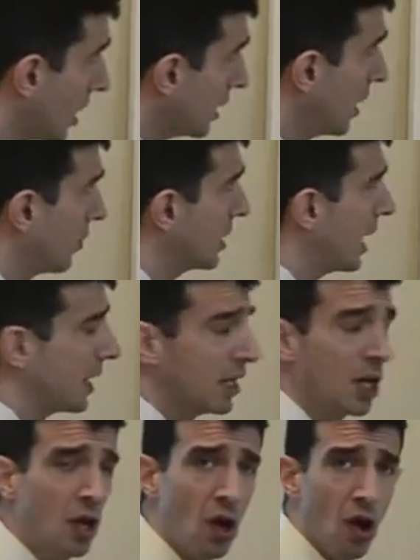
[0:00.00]
Now again,
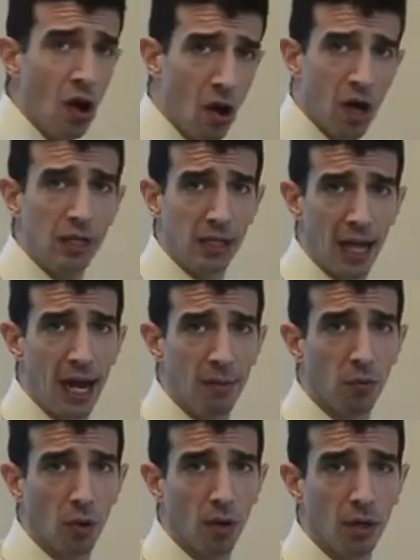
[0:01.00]
on
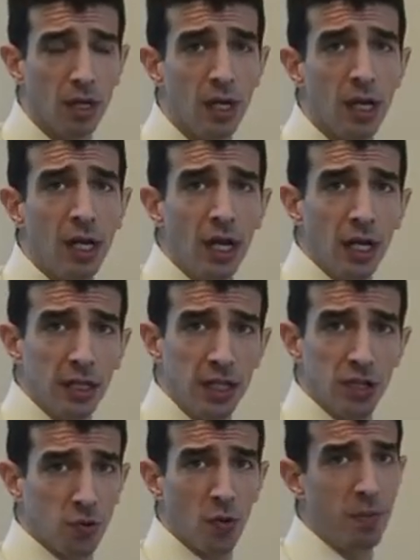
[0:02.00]
lab work, this will